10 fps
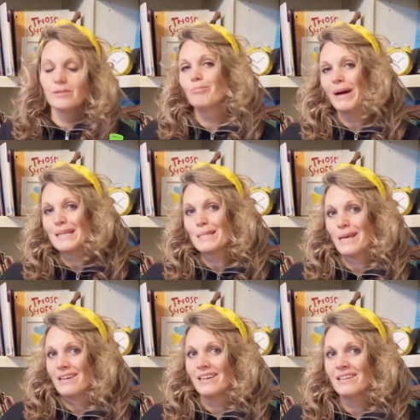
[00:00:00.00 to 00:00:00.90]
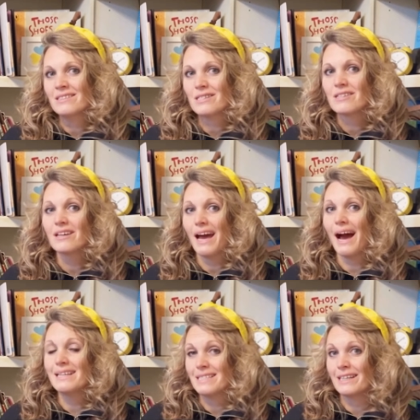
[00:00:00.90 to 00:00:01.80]
My second
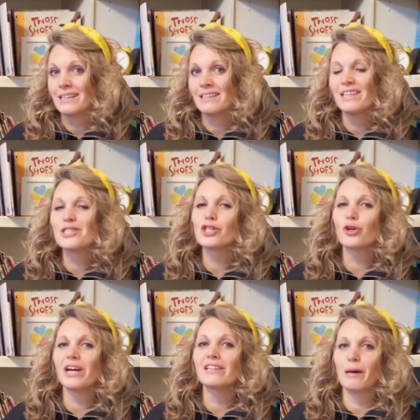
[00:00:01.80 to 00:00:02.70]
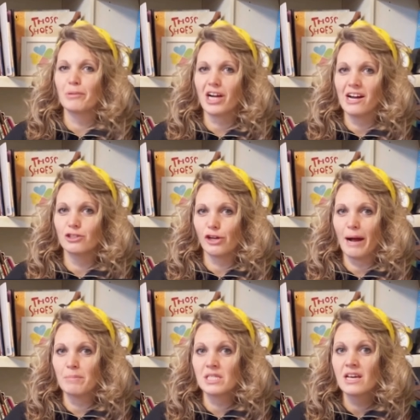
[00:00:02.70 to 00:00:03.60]
idea is to create leprechaun
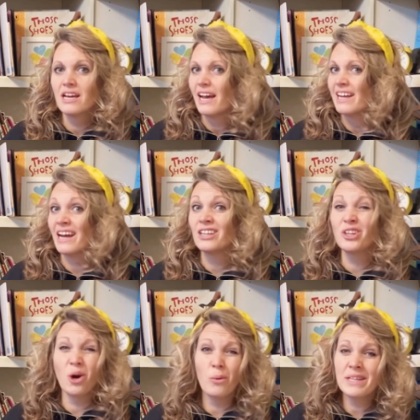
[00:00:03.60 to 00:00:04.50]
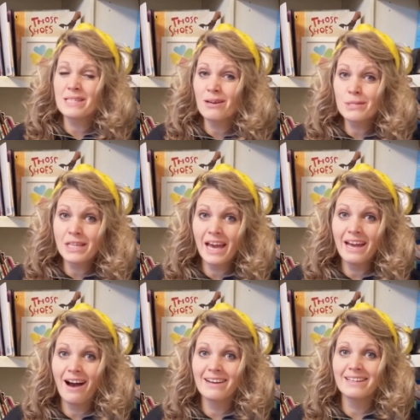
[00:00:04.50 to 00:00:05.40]
traps. And I know it sounds
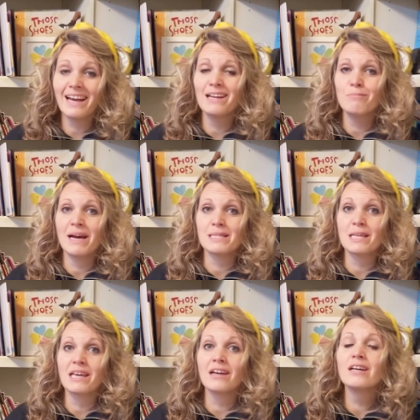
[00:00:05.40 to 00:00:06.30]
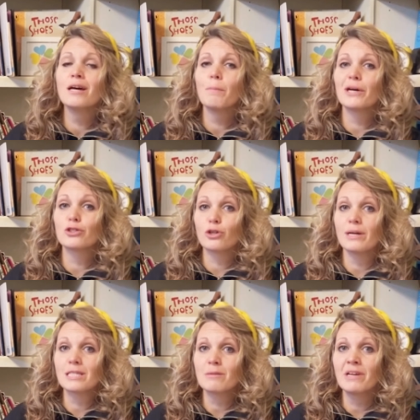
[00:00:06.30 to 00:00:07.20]
chaotic and messy, but
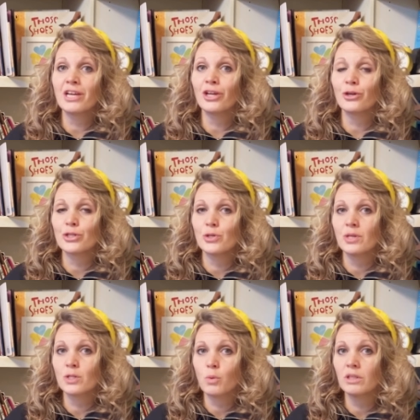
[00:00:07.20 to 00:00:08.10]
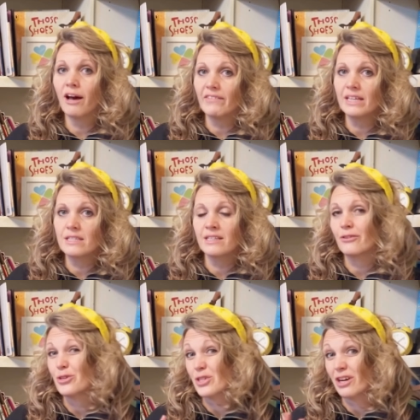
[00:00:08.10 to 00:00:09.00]
trust me, your students will love it. Now
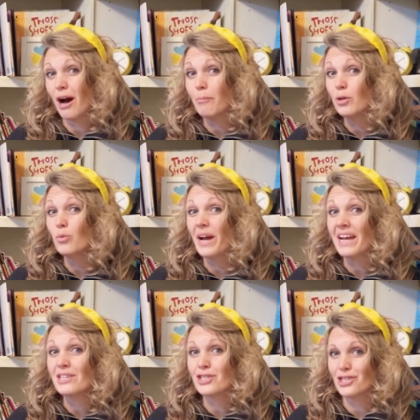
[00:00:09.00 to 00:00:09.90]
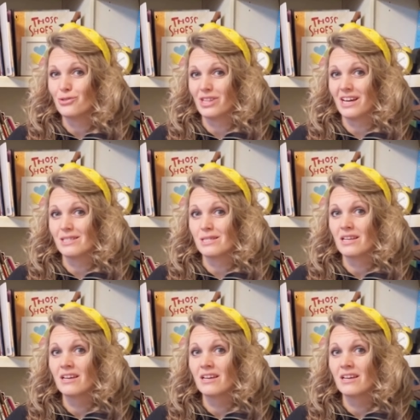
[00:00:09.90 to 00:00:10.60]
there's a couple ways to do this.